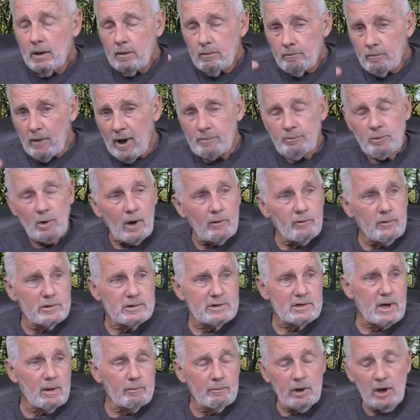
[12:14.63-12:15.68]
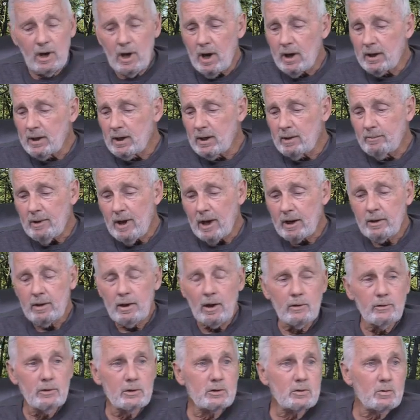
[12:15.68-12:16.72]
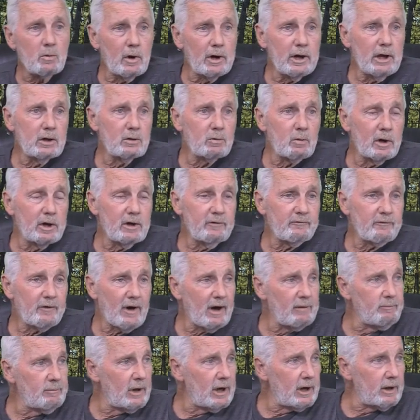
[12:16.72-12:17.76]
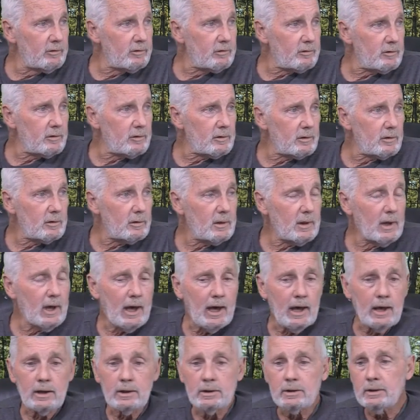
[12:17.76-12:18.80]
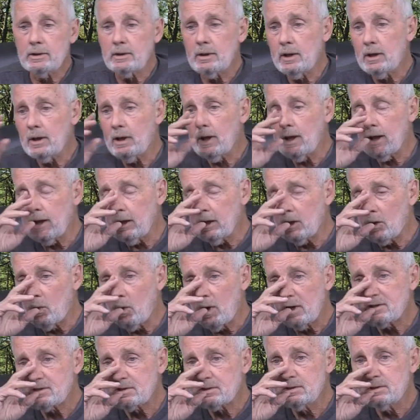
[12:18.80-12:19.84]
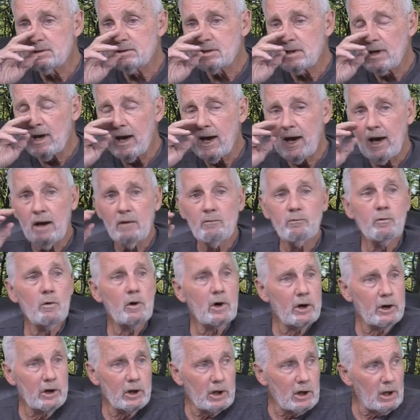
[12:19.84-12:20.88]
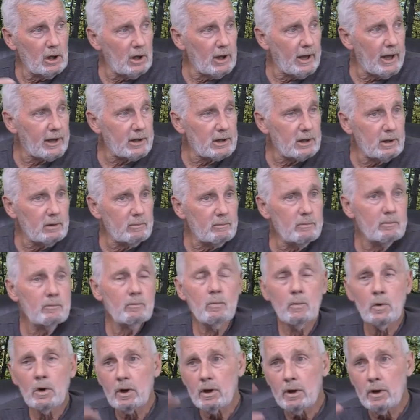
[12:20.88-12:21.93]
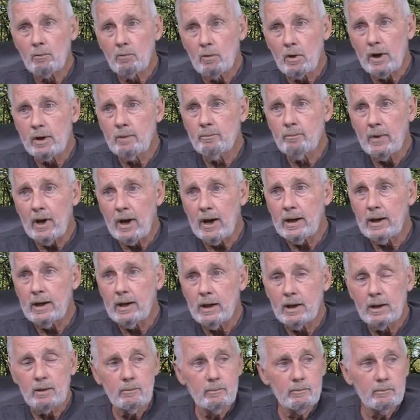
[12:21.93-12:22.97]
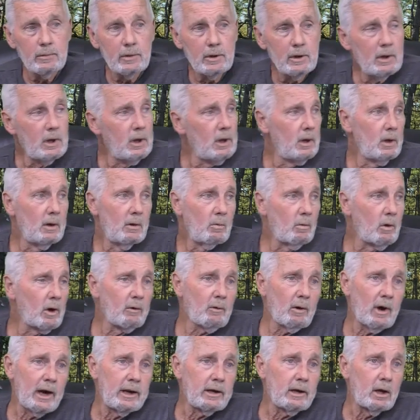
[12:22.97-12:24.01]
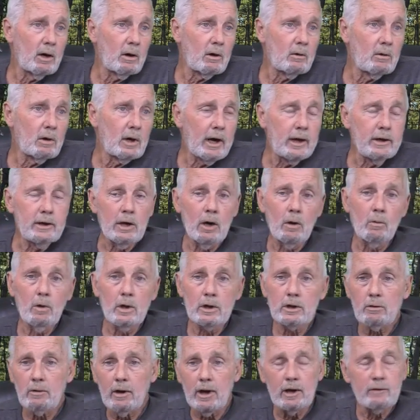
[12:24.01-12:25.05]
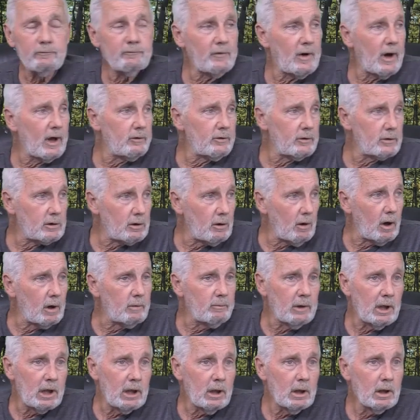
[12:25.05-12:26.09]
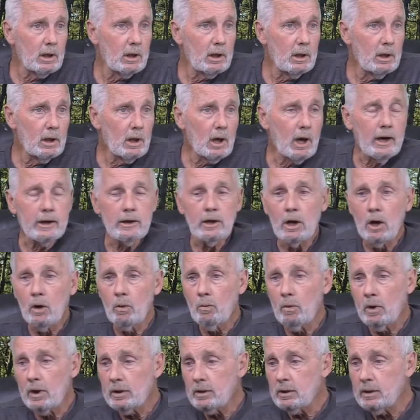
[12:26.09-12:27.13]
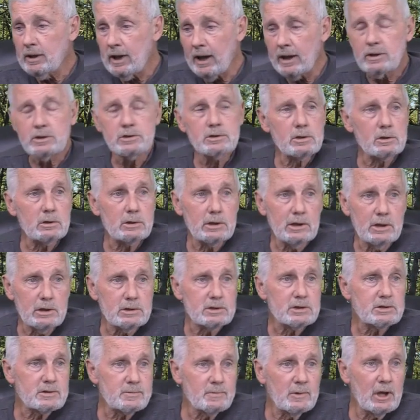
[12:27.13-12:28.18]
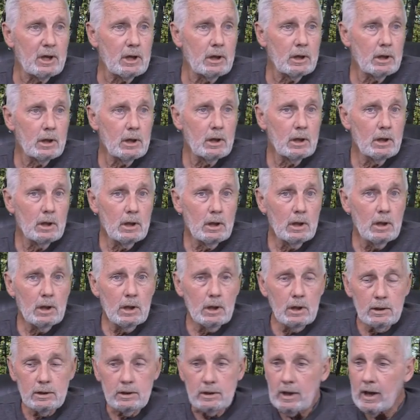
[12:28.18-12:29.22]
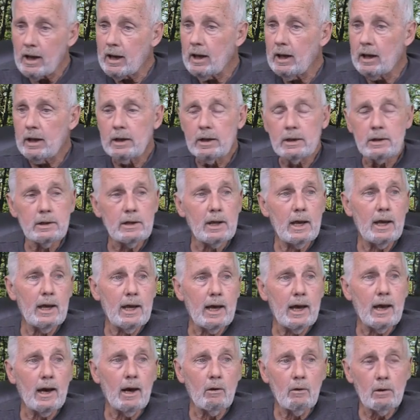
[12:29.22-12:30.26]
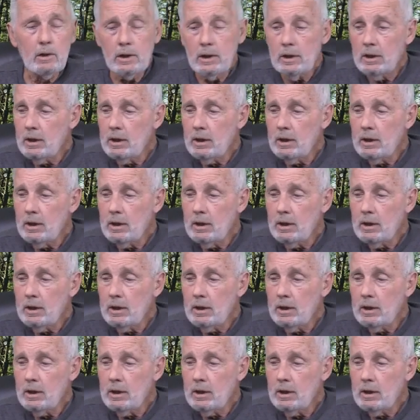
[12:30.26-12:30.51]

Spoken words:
my brother's coming on in about another 20, 25 minutes. And any questions you have, we're going to collect them. We're going to run them by him. What do I know? I know what grandfather taught me. I know what nature teaches me day in and day out.